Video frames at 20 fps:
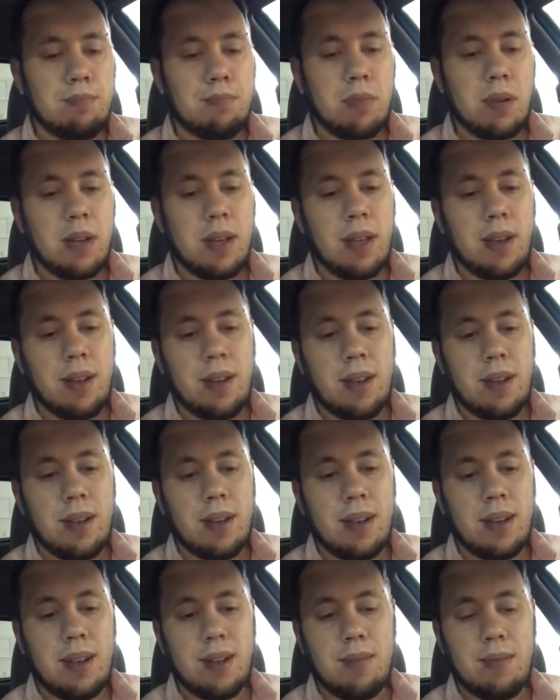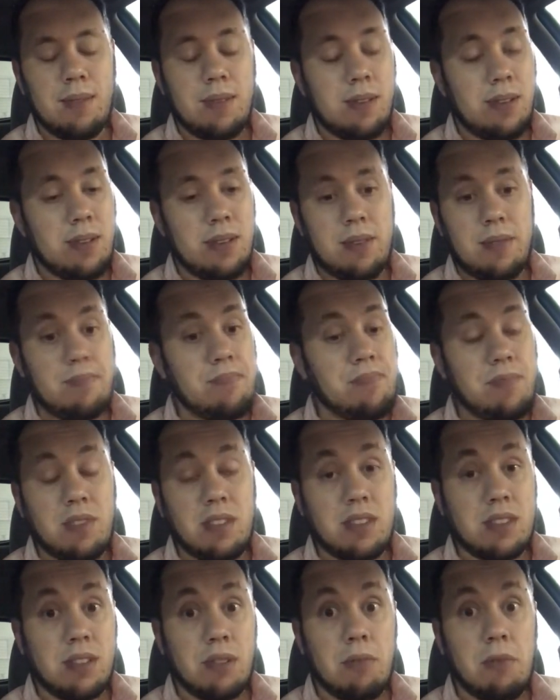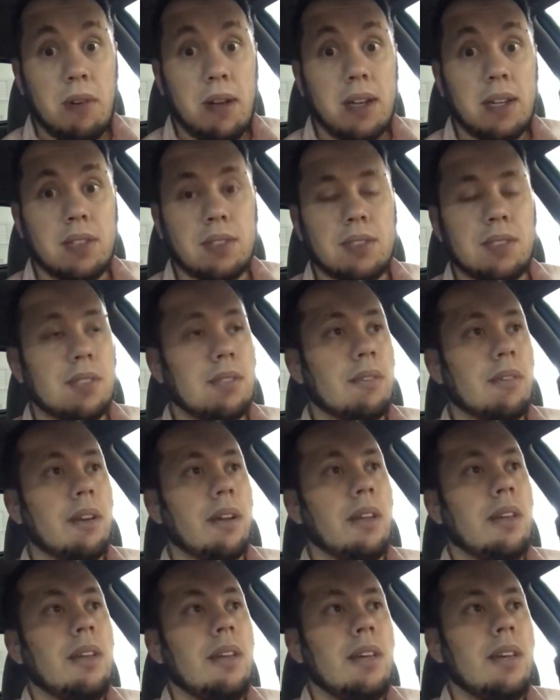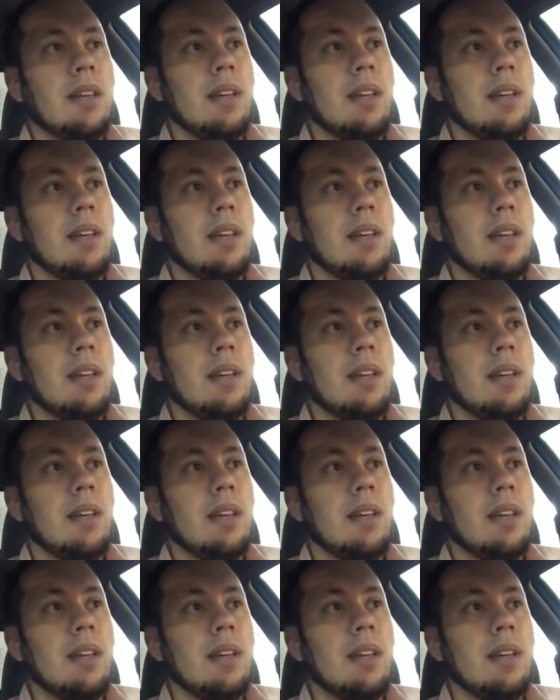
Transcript: But it's just a wild story.